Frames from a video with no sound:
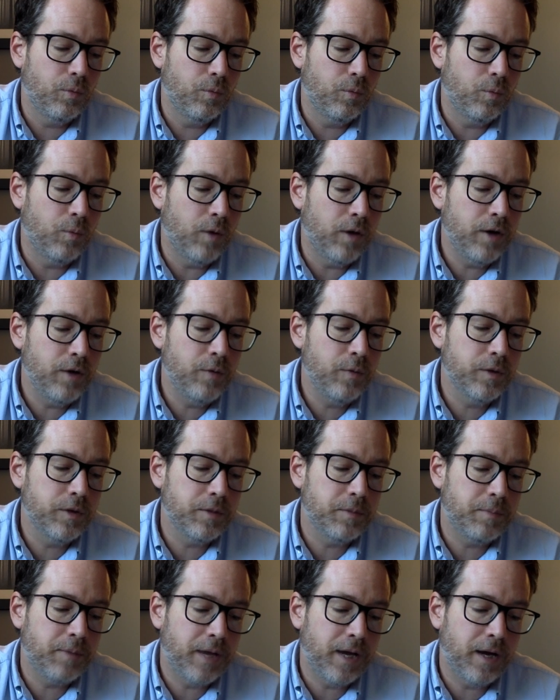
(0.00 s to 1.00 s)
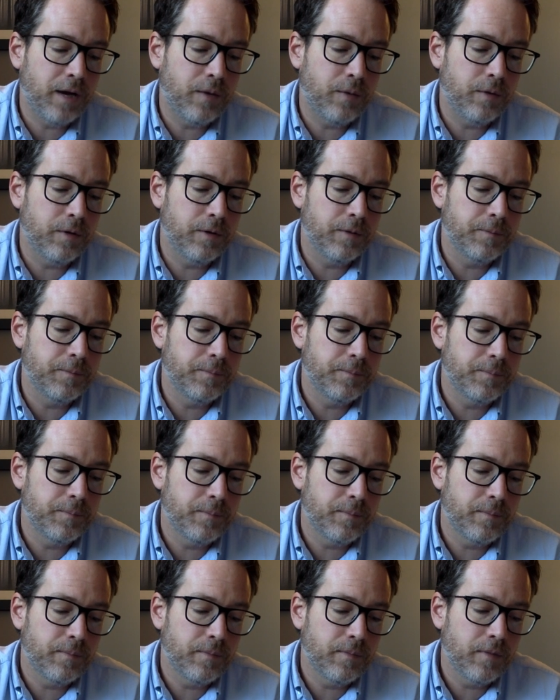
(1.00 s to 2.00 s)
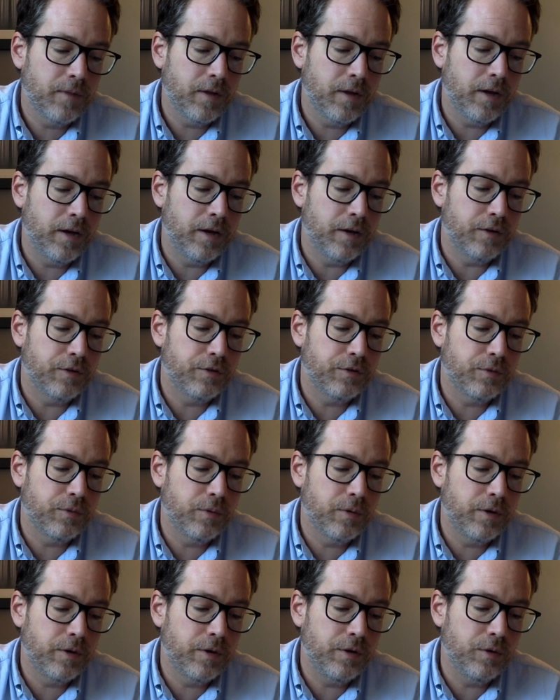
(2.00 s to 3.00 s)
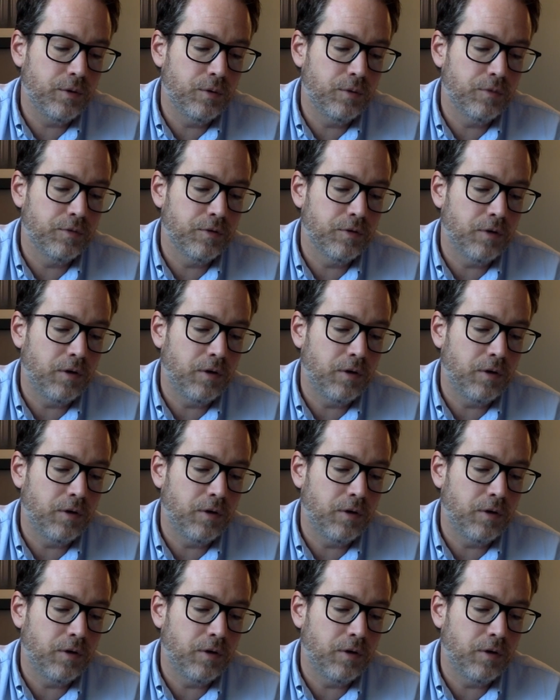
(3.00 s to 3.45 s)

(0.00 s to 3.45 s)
one with the power and authority over